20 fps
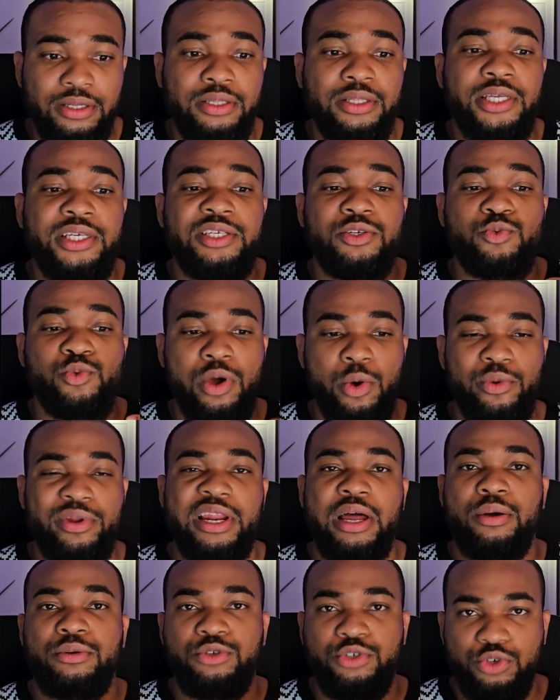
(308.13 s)
This is where we
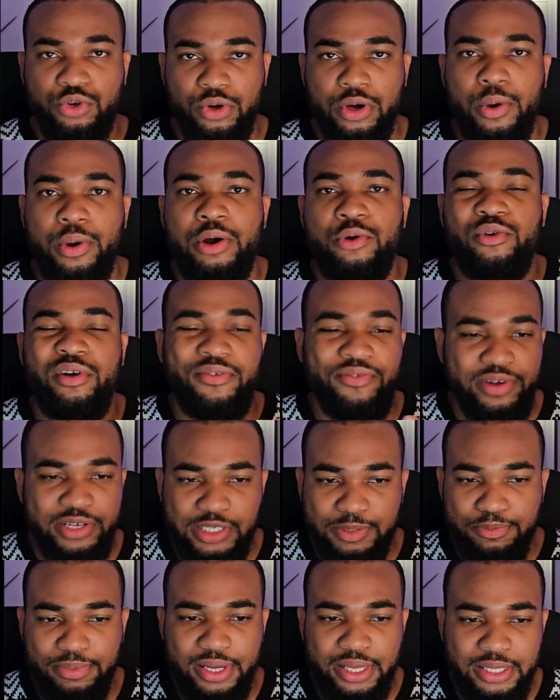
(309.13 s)
now draw our
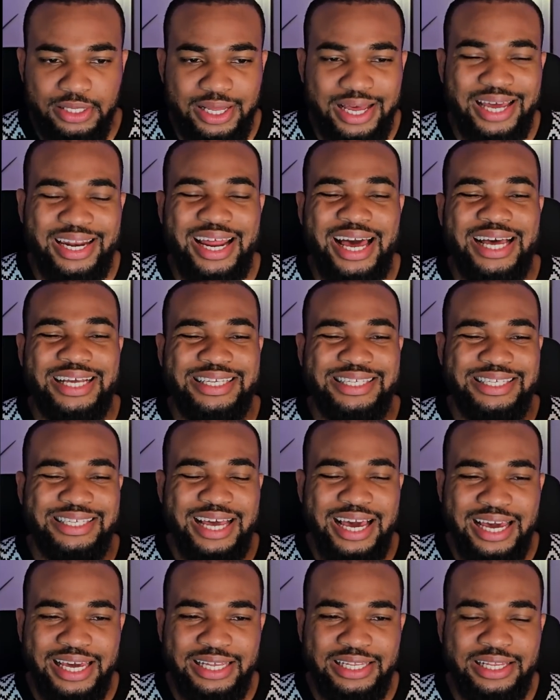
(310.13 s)
reference plane and
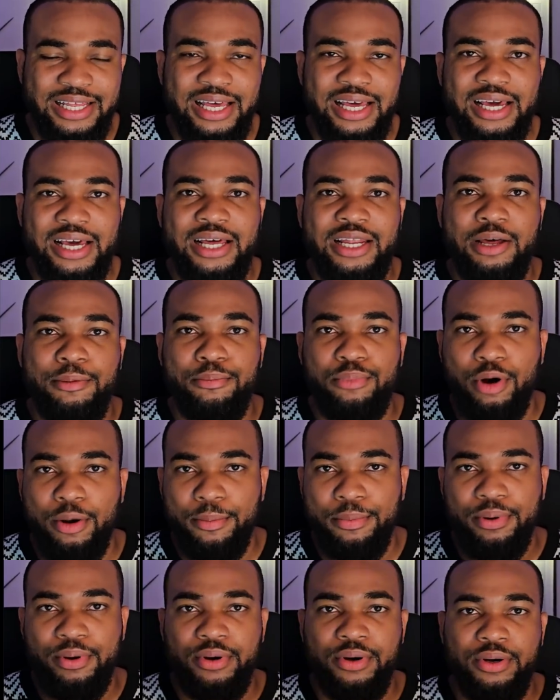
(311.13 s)
assign the
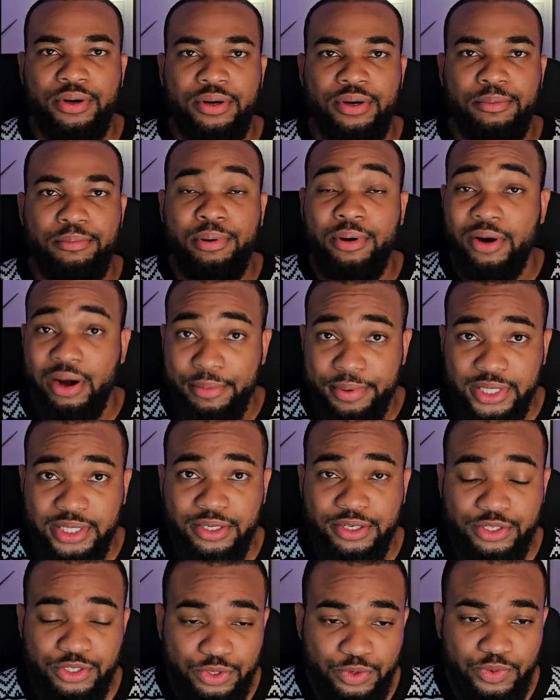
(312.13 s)
proper
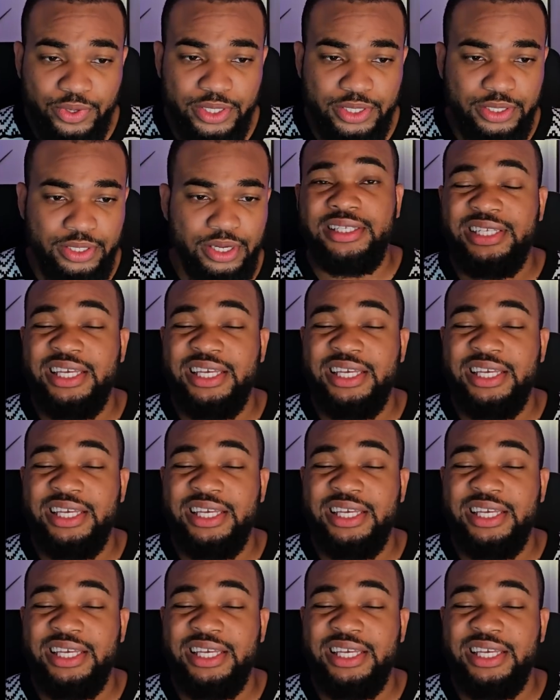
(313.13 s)
parameter to it.